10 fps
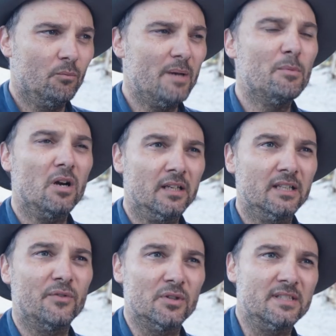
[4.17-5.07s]
when Michael and I
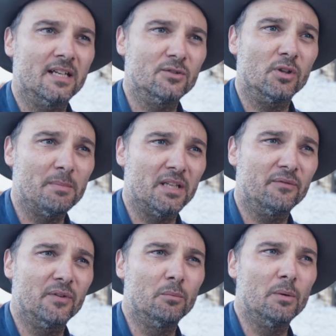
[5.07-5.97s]
first started talking about the
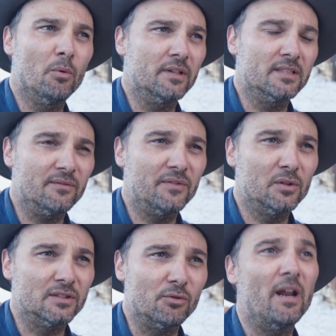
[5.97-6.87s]
film, we wanted it to feel
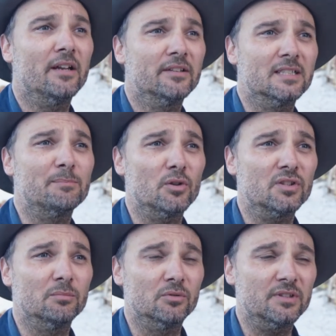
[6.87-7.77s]
as grounded as
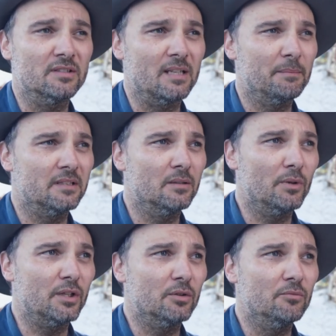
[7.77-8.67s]
possible. So something that we
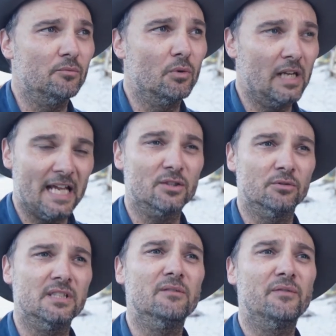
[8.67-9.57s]
could relate to
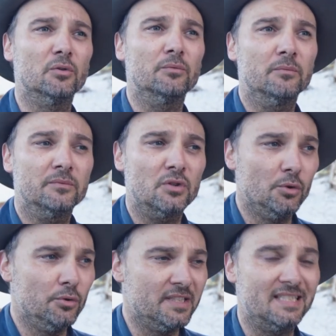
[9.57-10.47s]
and didn't feel
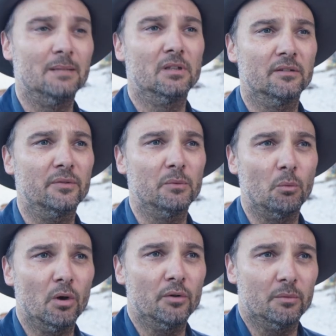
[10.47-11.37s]
too dissimilar from the
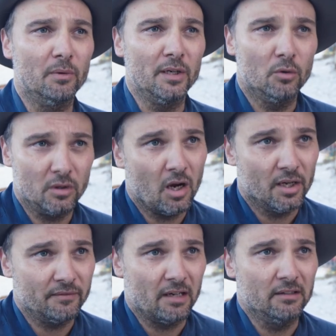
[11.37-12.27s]
world that we all kind
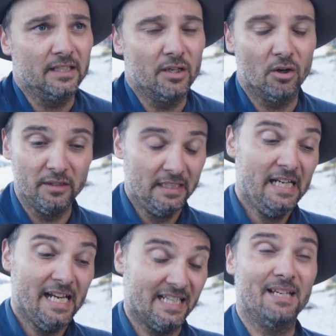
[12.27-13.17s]
of currently know,
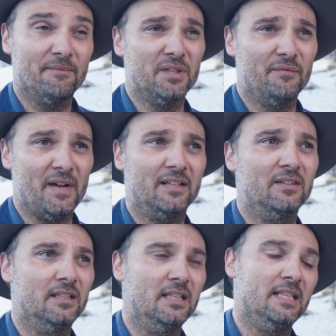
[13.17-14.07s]
except for the fact
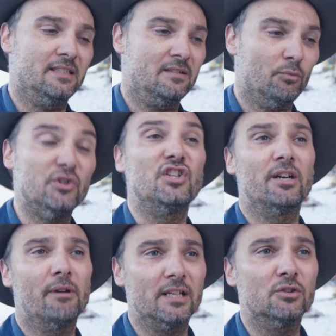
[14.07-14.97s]
that it's
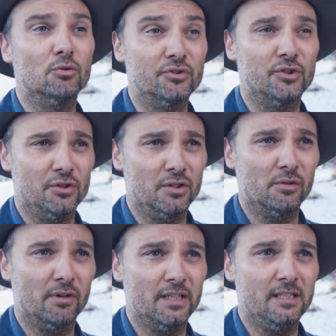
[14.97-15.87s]
regenerated to a certain
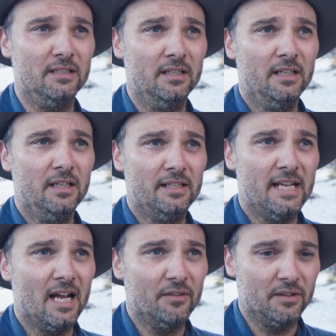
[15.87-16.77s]
degree
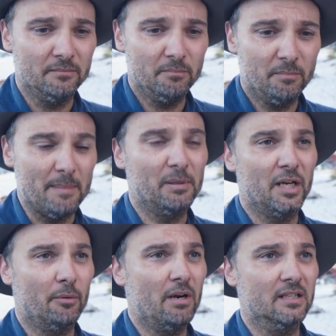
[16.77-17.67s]
now that people aren't
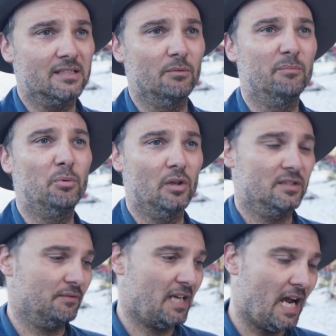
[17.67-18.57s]
around. So we've put lots
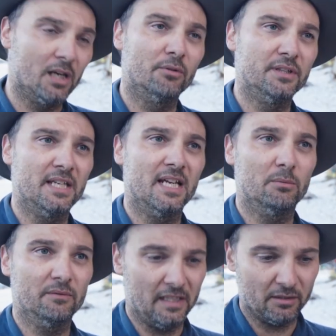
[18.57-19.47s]
of colour in there,
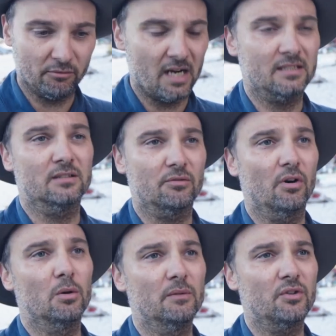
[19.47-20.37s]
we've let grasses
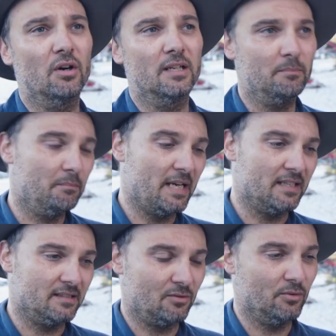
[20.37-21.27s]
grow, we've tried to make it
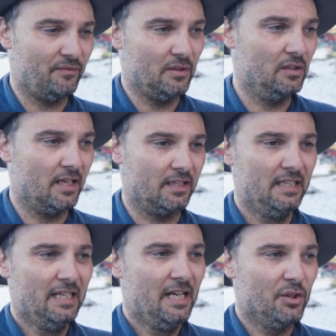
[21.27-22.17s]
sort of feel like
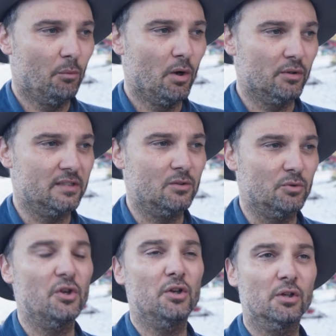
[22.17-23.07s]
the world is to a
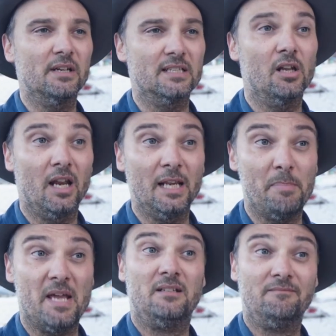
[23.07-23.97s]
certain degree slightly
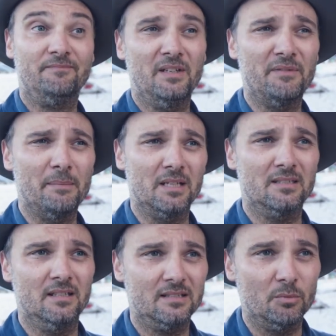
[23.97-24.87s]
better, if that makes
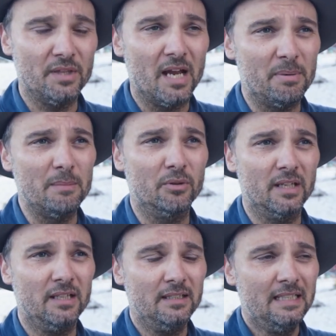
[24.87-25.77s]
sense, without people
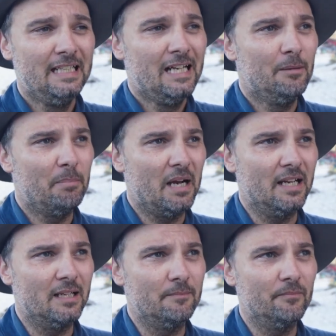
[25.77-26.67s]
there.
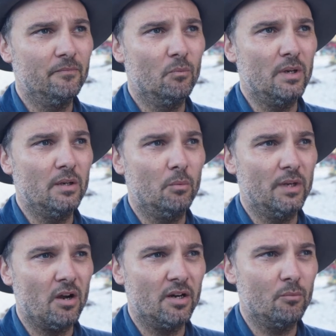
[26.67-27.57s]
But we
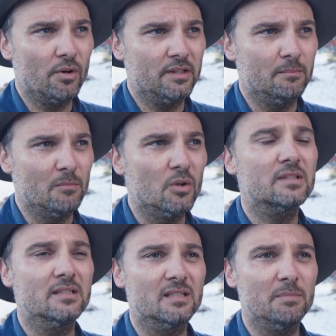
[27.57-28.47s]
kind of wanted the
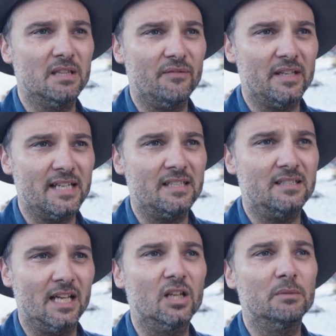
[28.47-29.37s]
monsters to be the
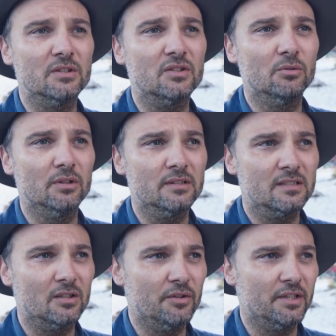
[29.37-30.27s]
fantastic element to it,
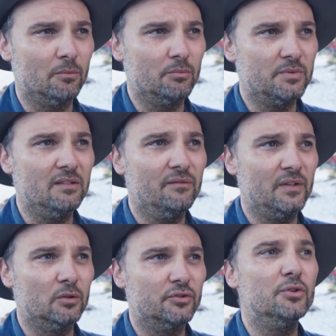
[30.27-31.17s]
so that it didn't
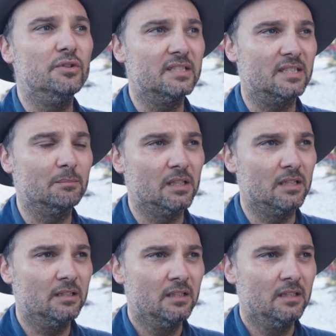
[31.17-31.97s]
feel too dissimilar